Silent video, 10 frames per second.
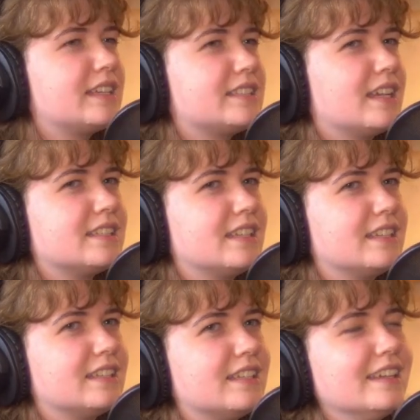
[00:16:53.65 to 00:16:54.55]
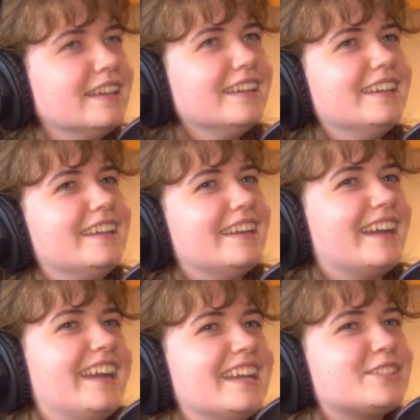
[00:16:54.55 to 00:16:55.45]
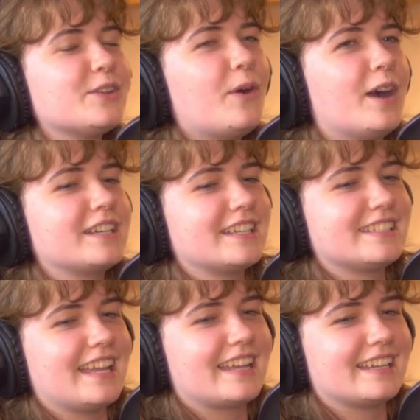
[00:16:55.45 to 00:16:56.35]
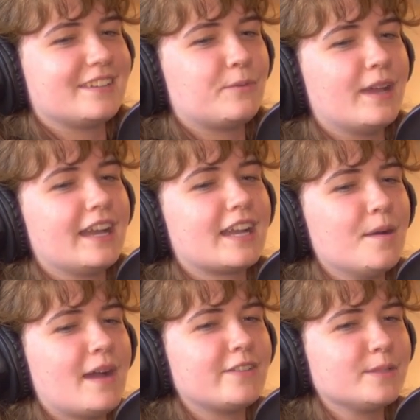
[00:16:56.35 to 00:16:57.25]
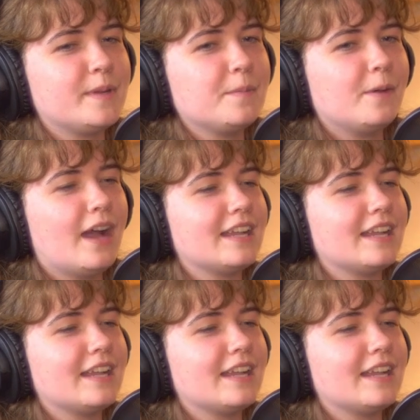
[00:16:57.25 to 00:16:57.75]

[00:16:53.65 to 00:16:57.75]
doesn't, it's so hard because like when I come out to people,